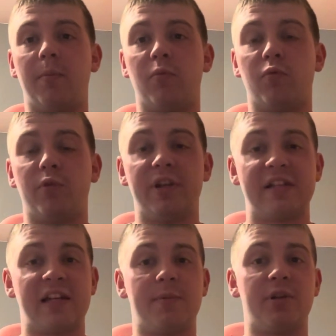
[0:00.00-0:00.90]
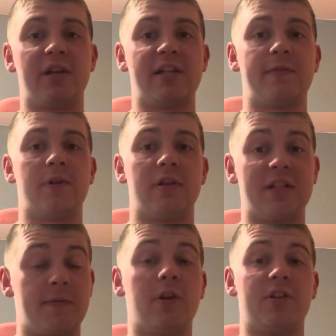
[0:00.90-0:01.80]
Really excited to bring you guys
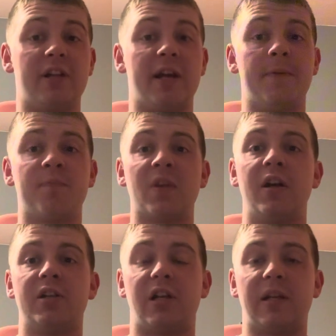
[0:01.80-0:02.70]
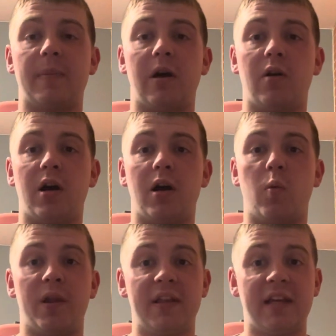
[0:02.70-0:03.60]
this video today, talking
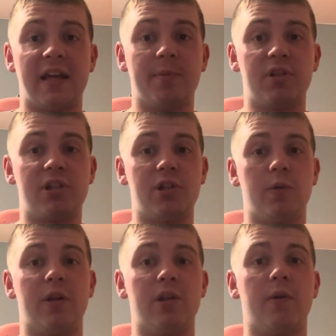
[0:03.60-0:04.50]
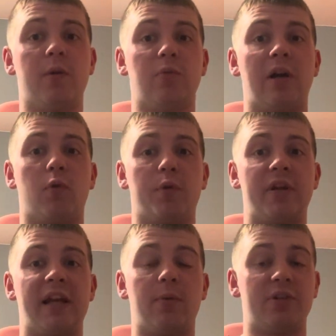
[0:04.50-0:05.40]
about when the NMSU and UNM
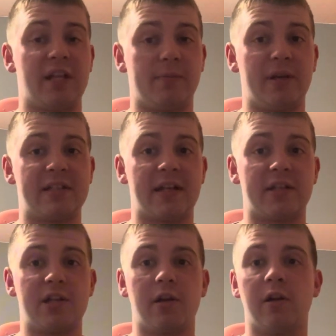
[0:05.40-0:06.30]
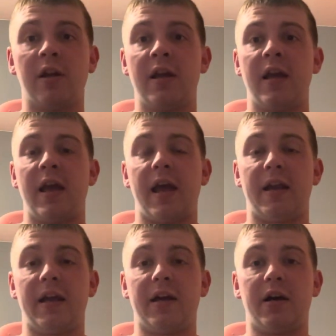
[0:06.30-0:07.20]
rivalry game will take place next year,
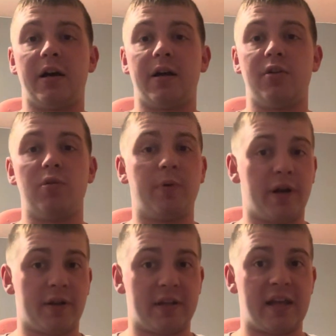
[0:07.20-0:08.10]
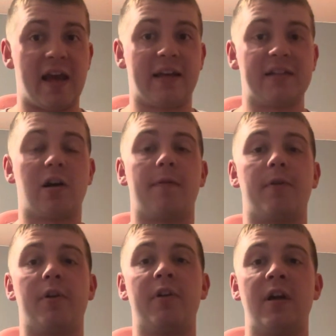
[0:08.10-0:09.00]
and a new player that the Aggies
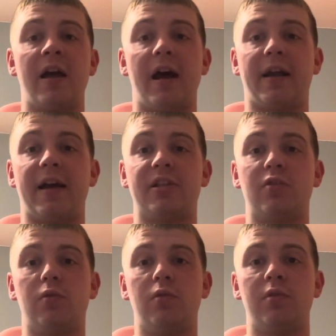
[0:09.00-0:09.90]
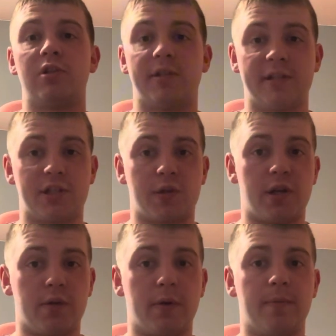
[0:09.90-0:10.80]
offered out of high school. So let's get
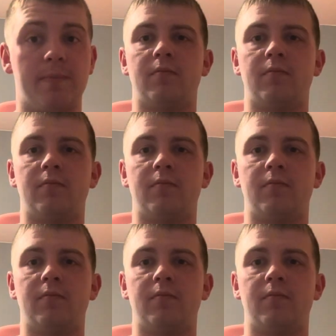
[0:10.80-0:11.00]
straight into it.